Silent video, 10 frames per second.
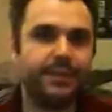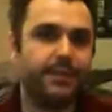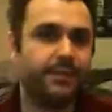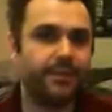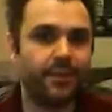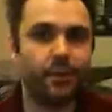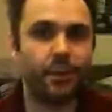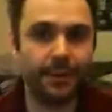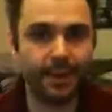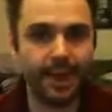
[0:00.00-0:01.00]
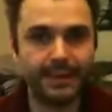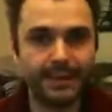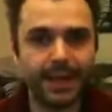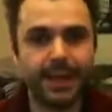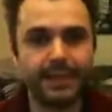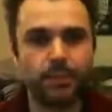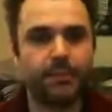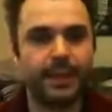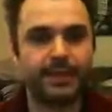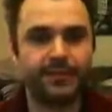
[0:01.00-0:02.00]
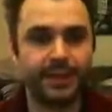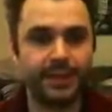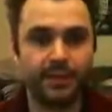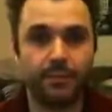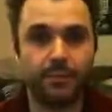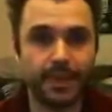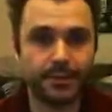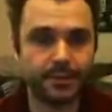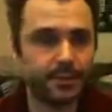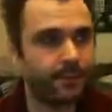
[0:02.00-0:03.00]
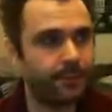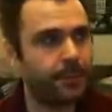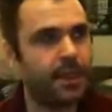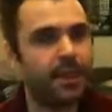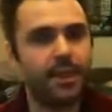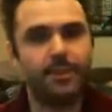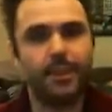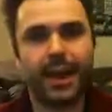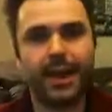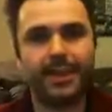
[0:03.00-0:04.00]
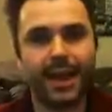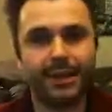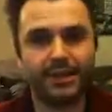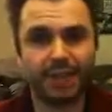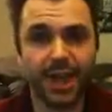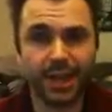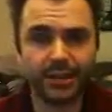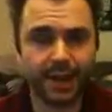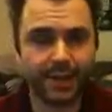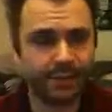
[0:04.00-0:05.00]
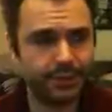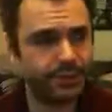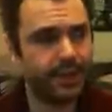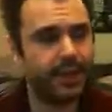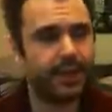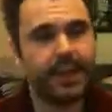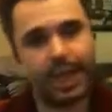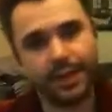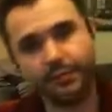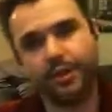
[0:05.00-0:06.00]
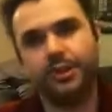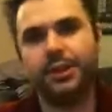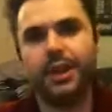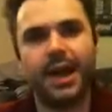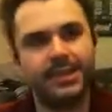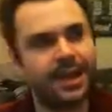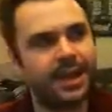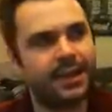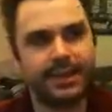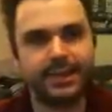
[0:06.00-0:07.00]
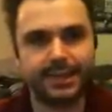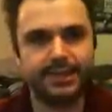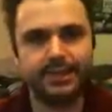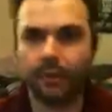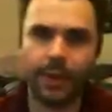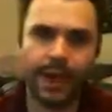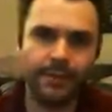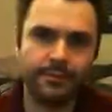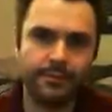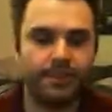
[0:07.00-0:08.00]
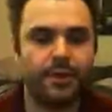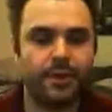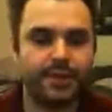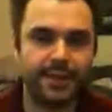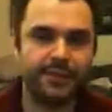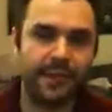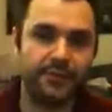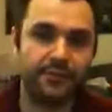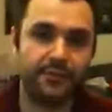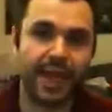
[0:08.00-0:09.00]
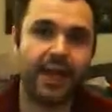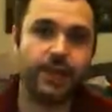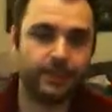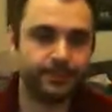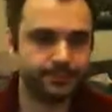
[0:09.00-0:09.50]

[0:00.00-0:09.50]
just reroll one dice, is what makes fleet so immense. You might have an 8-inch charge range and you roll your dice and you get a 6 and a 1. So you roll a 7 and you fail.